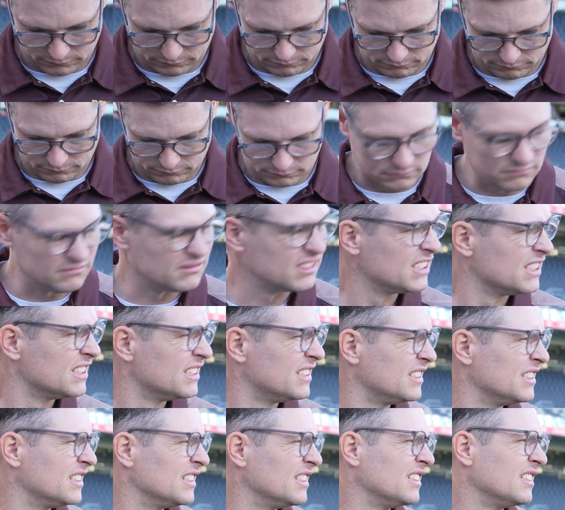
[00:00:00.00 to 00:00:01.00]
thought they took it up
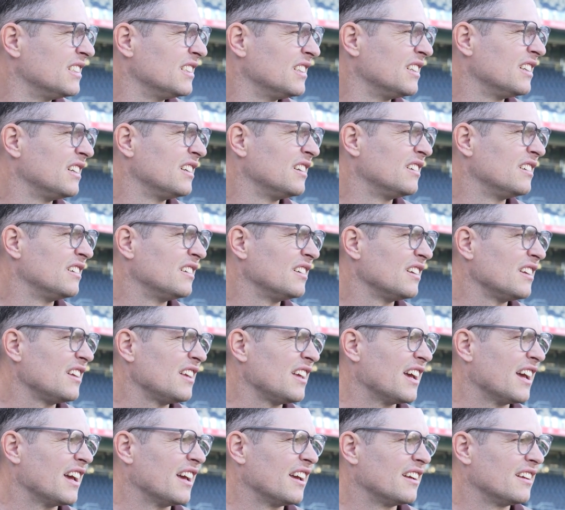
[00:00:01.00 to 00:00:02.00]
to us all. They
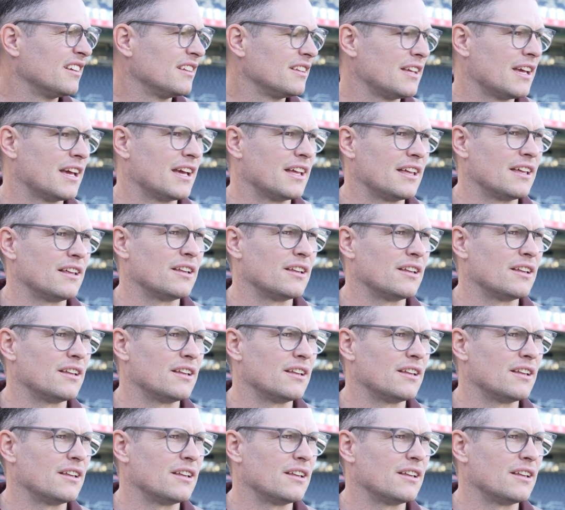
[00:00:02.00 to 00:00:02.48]
won the